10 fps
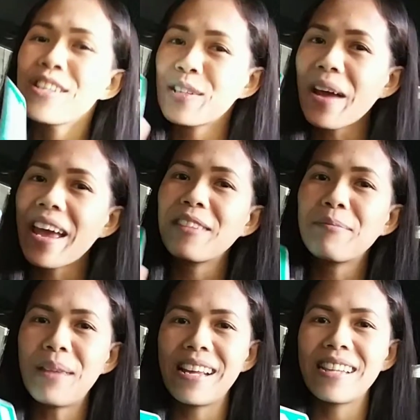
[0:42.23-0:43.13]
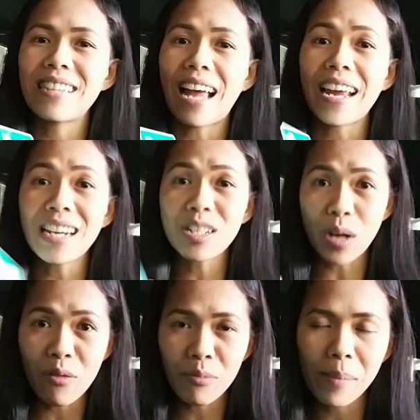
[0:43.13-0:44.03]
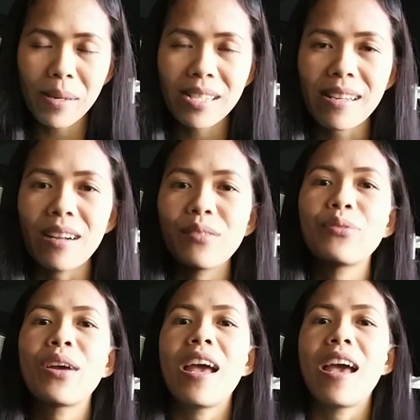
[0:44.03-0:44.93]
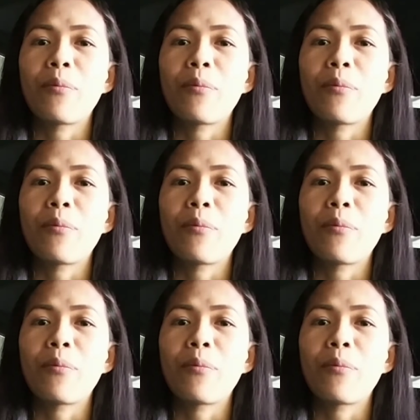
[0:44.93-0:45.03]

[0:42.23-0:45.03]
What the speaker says: So N means I can drive by myself